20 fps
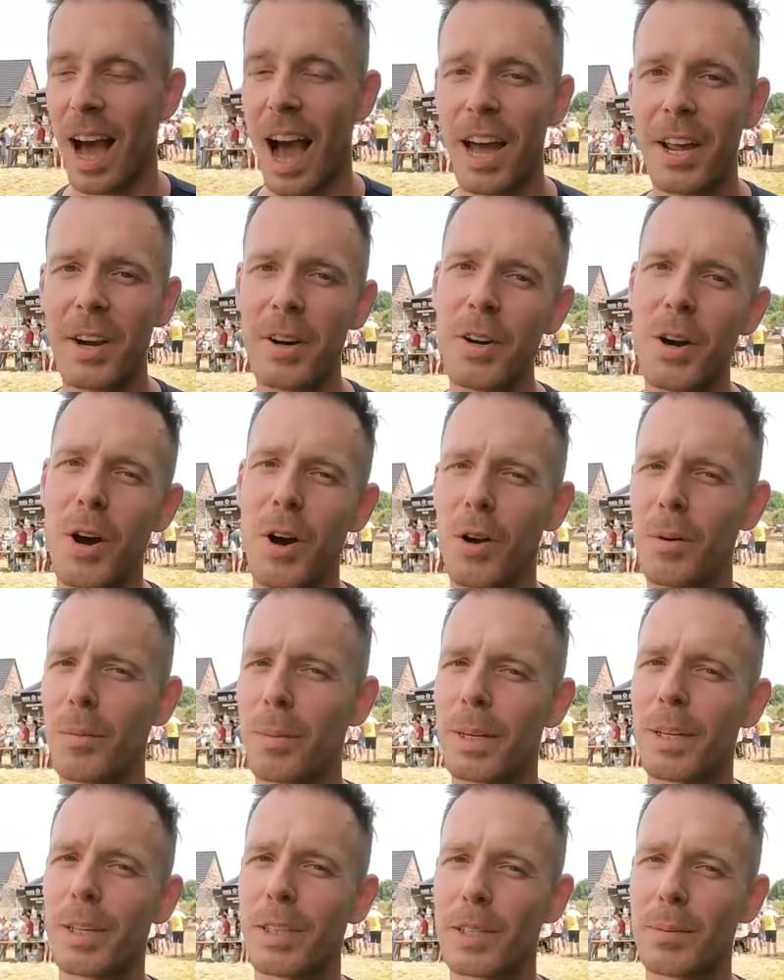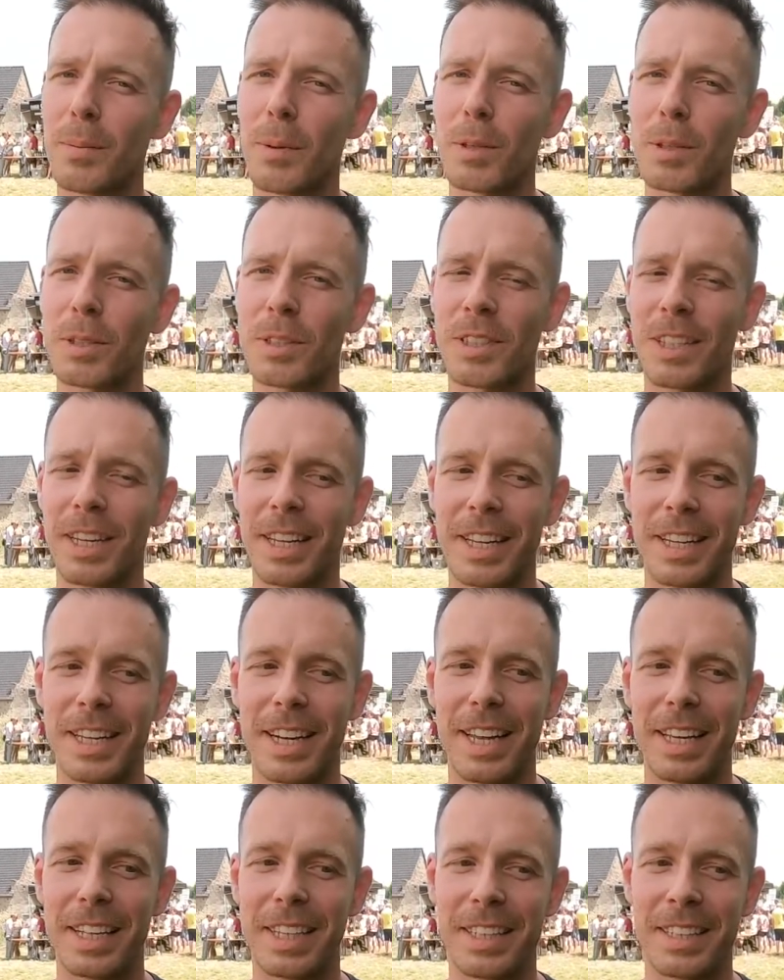I don't know because mostly
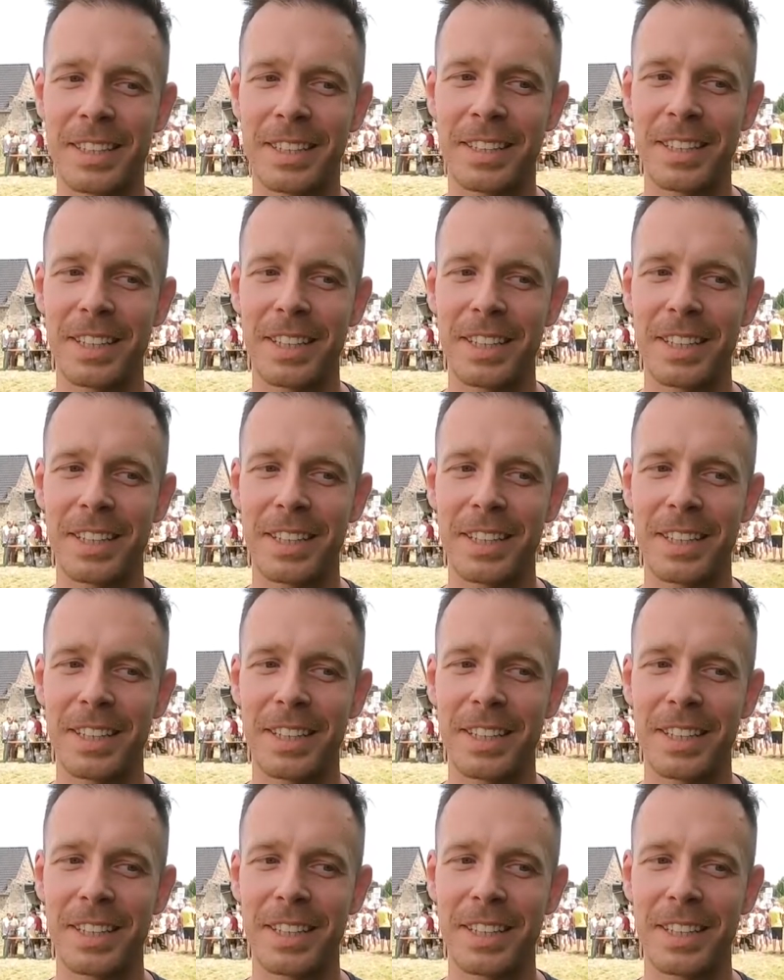like